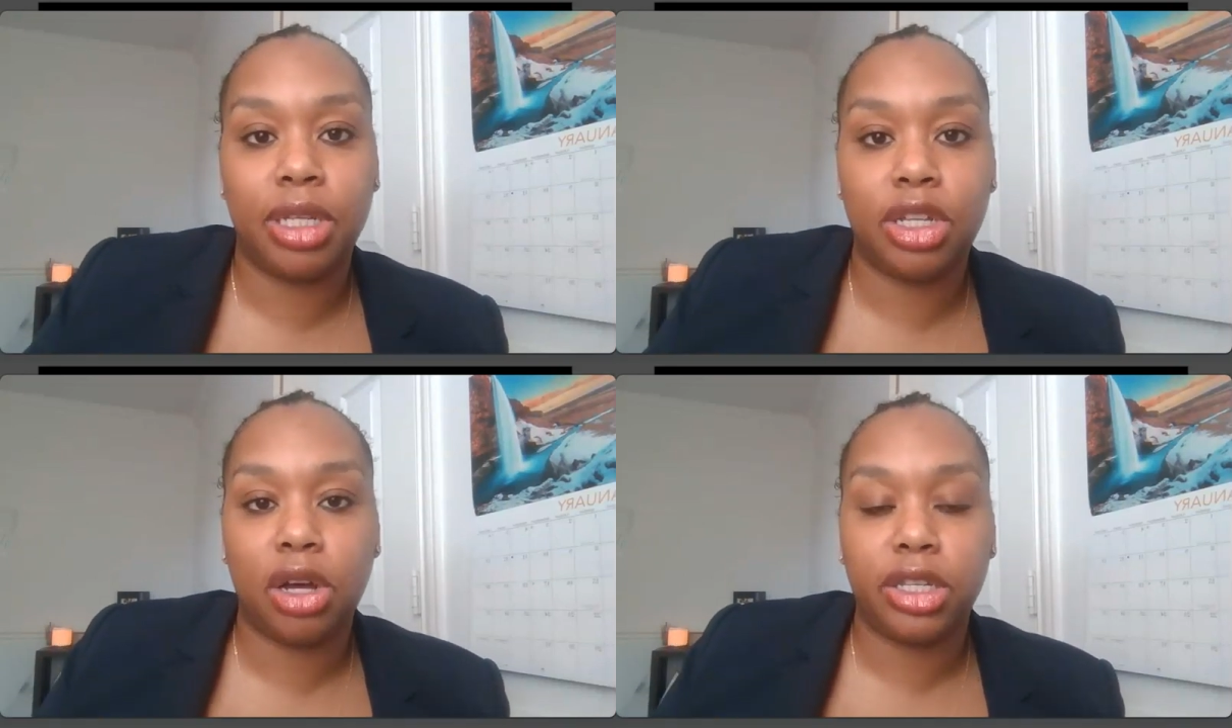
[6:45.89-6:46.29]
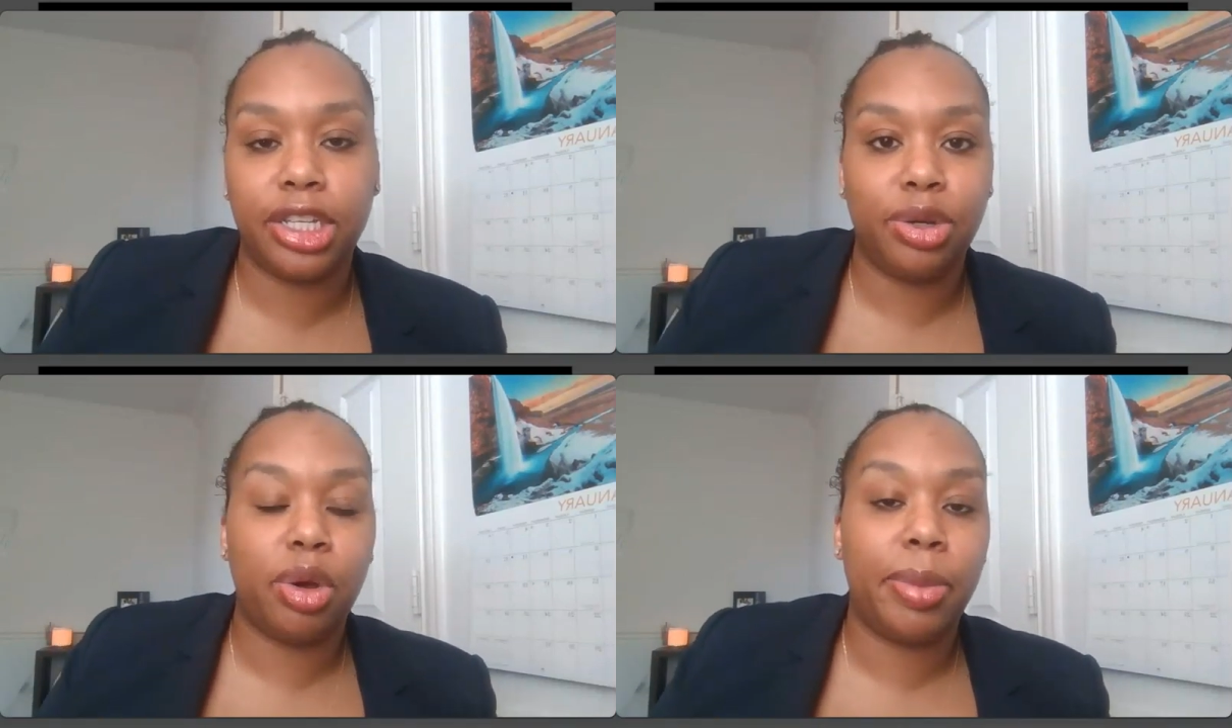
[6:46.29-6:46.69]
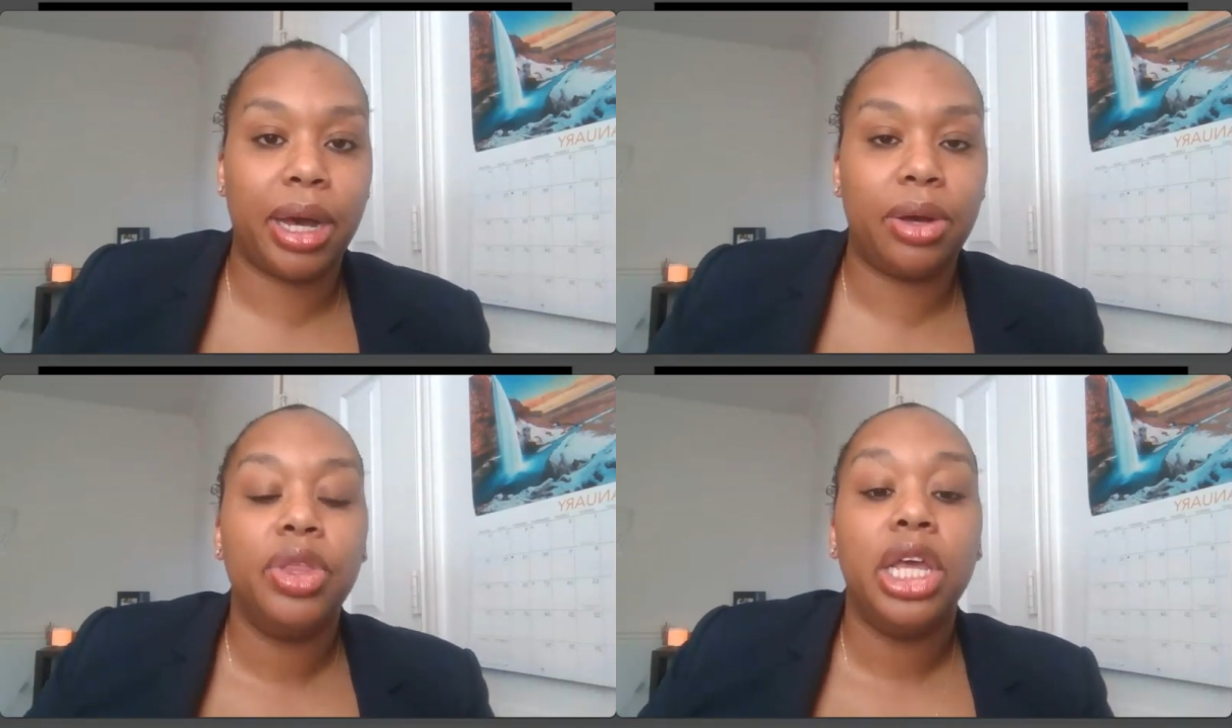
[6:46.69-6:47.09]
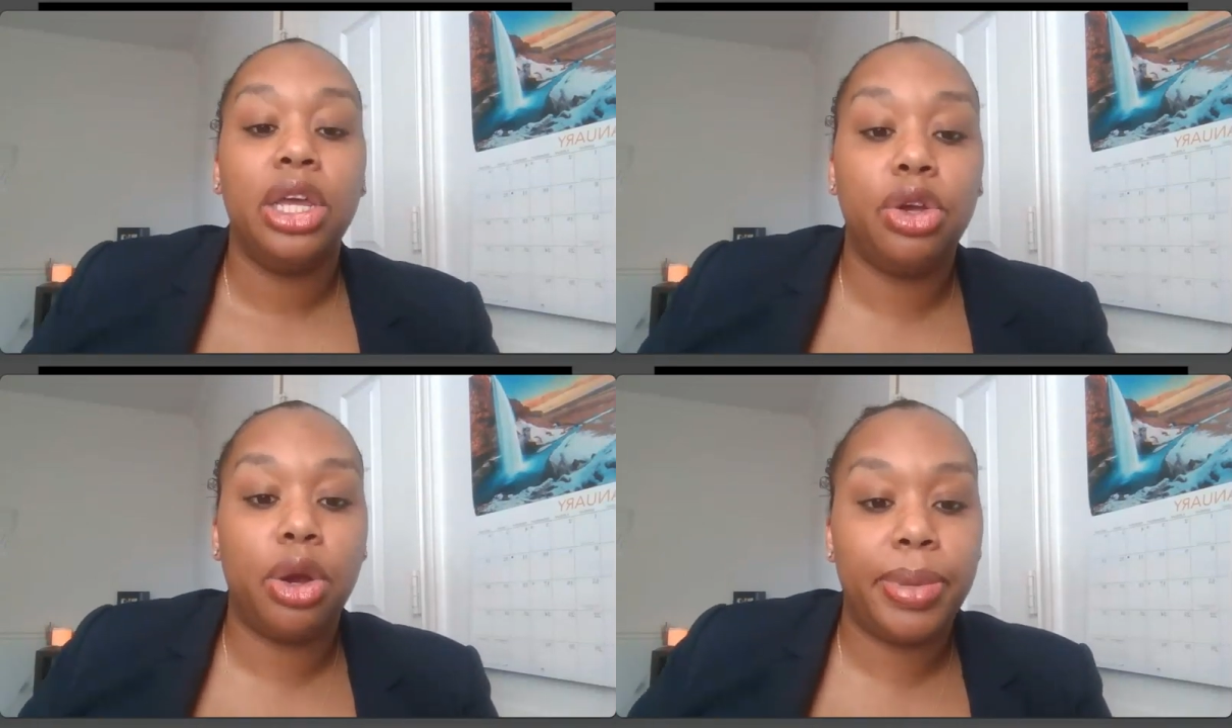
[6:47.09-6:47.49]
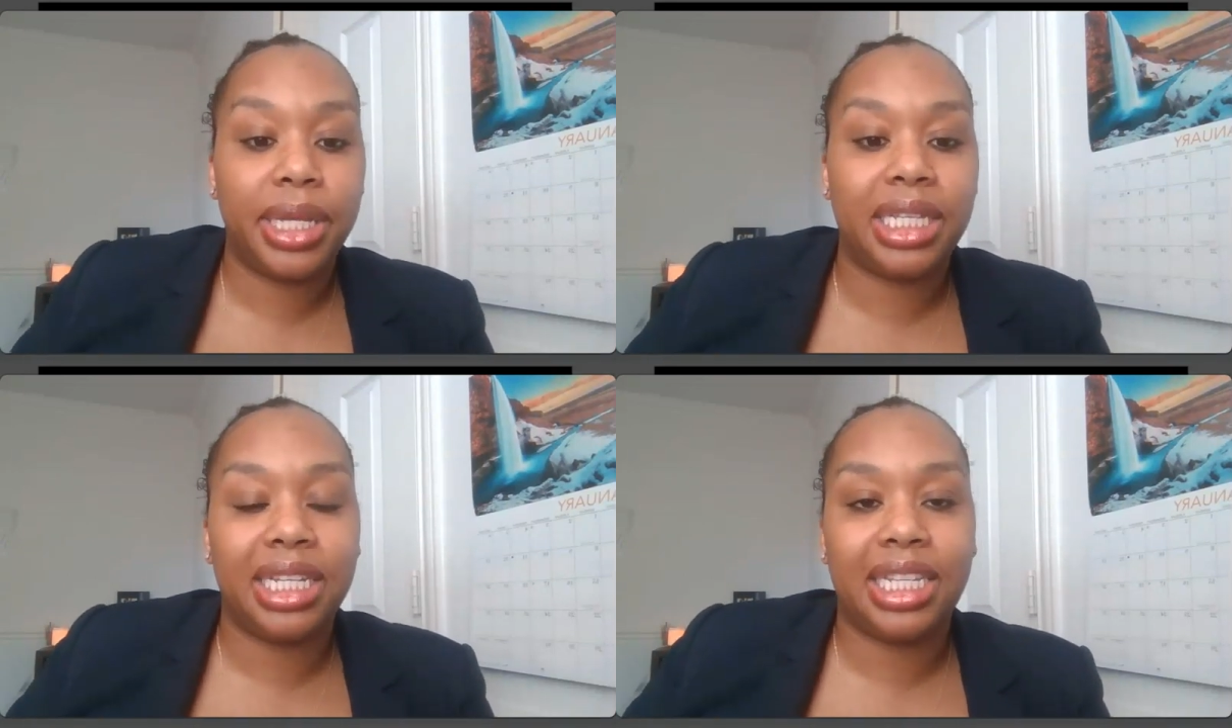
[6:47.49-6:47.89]
to talk to you about your
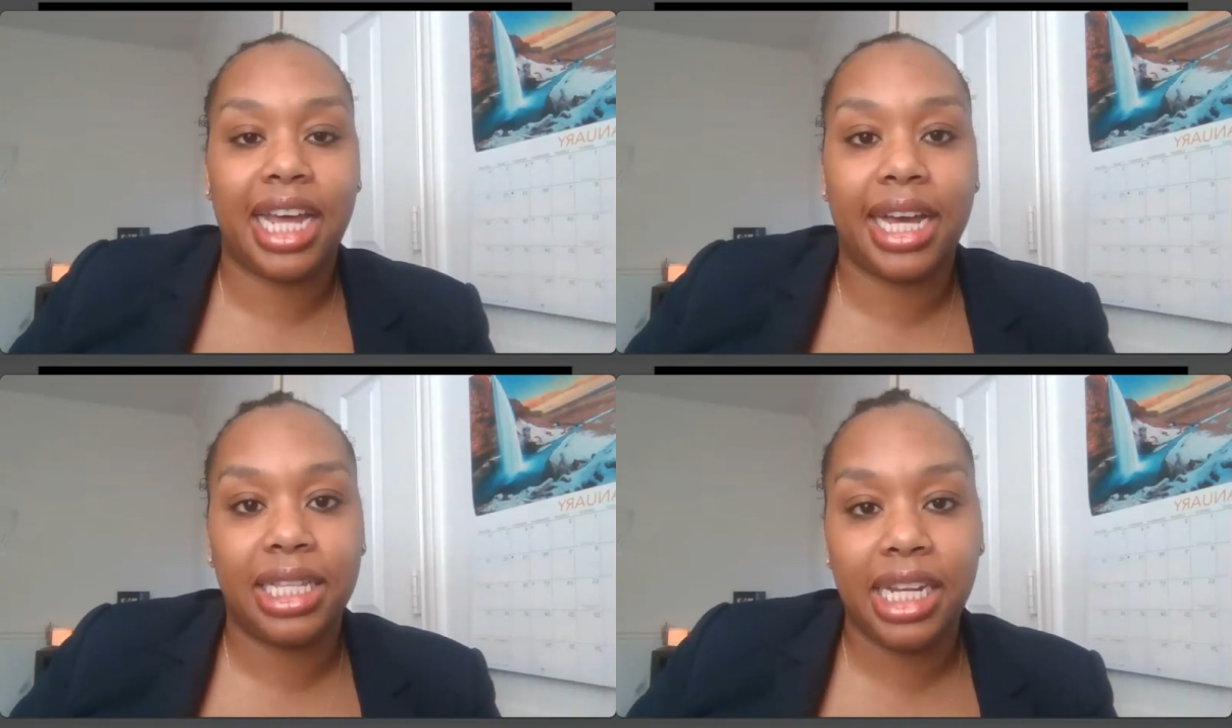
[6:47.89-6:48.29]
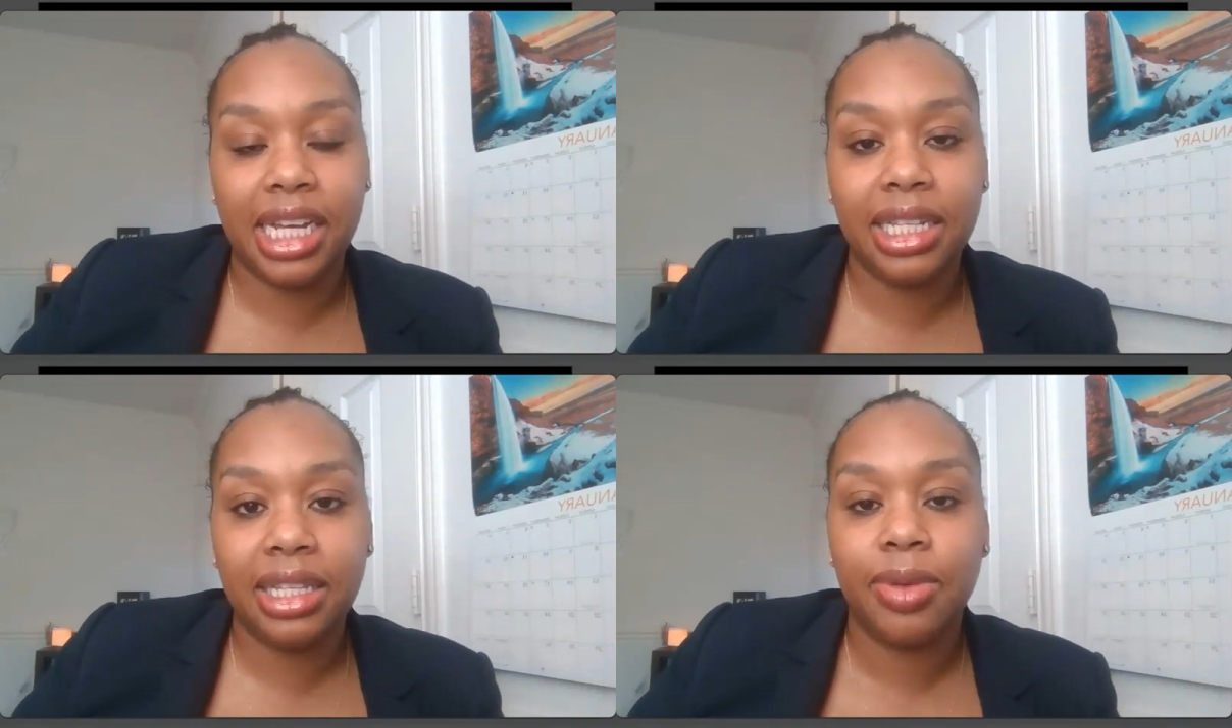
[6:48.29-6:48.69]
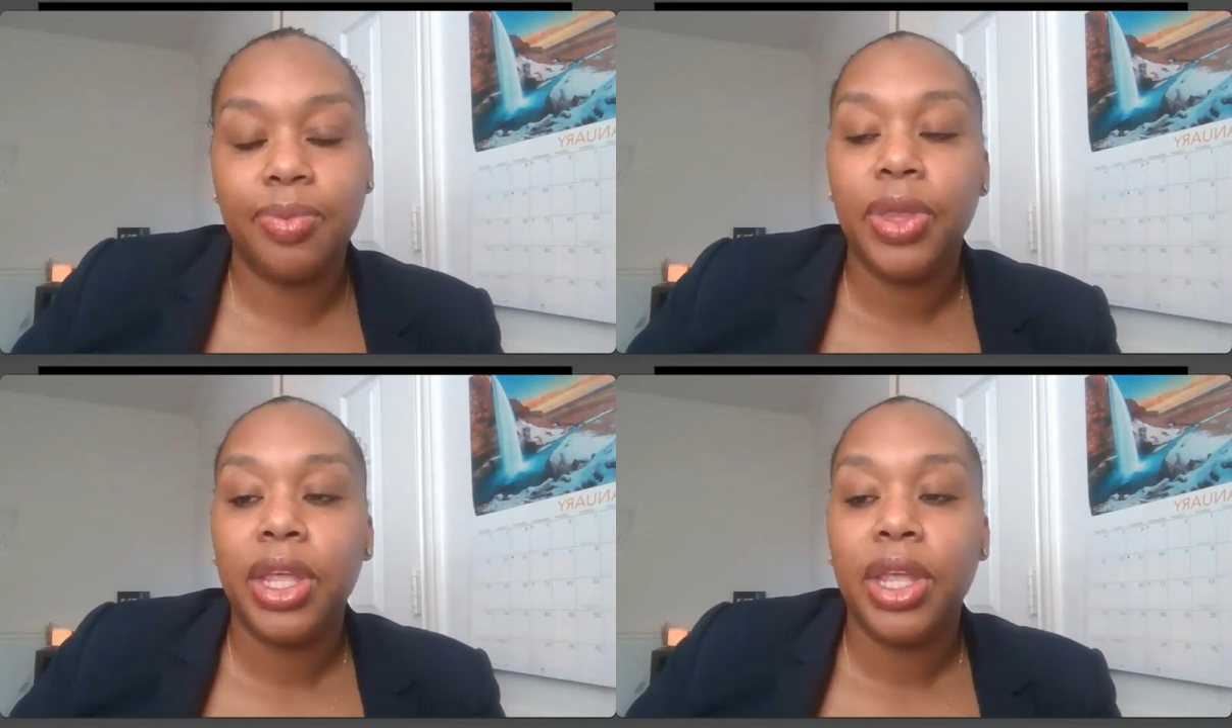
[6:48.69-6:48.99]
business tax needs.